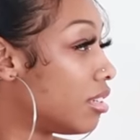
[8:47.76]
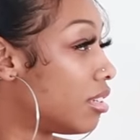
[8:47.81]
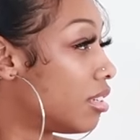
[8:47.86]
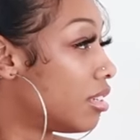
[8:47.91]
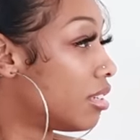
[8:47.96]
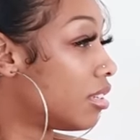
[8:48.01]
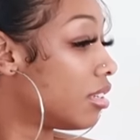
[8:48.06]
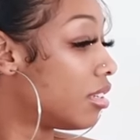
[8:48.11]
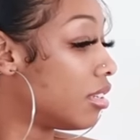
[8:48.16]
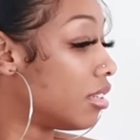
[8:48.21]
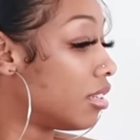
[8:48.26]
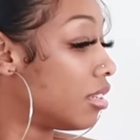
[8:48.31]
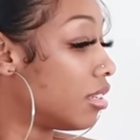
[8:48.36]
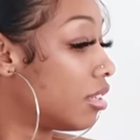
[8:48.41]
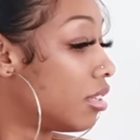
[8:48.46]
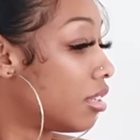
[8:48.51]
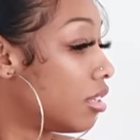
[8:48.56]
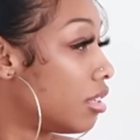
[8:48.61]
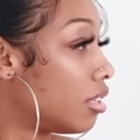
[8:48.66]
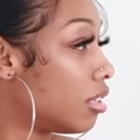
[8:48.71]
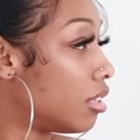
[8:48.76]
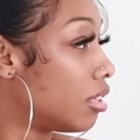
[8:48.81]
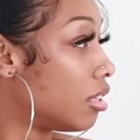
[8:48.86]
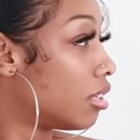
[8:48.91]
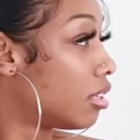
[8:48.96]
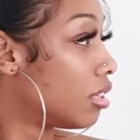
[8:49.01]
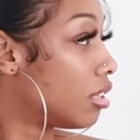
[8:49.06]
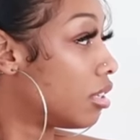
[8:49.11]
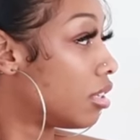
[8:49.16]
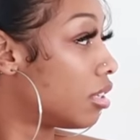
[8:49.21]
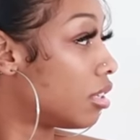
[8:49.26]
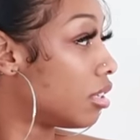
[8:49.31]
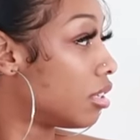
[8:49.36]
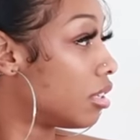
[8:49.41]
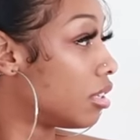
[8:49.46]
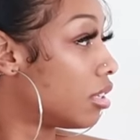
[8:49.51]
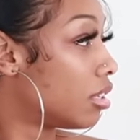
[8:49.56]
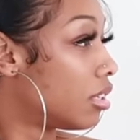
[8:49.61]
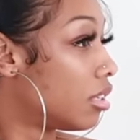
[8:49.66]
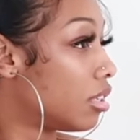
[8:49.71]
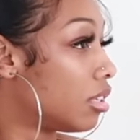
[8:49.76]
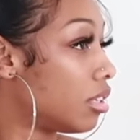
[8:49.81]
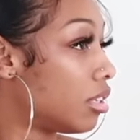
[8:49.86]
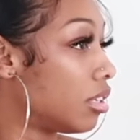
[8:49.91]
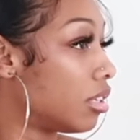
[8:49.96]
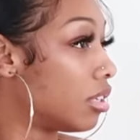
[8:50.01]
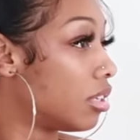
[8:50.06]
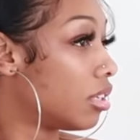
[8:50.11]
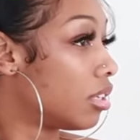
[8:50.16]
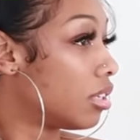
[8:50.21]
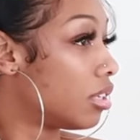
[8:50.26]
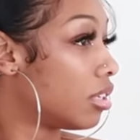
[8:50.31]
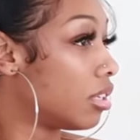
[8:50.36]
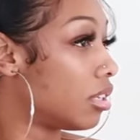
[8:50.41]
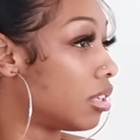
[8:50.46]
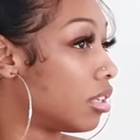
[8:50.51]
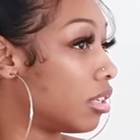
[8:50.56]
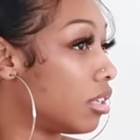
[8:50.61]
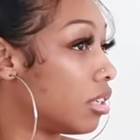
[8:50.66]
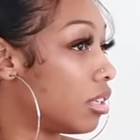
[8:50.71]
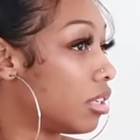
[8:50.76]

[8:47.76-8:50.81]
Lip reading: No words are spoken by the person on screen.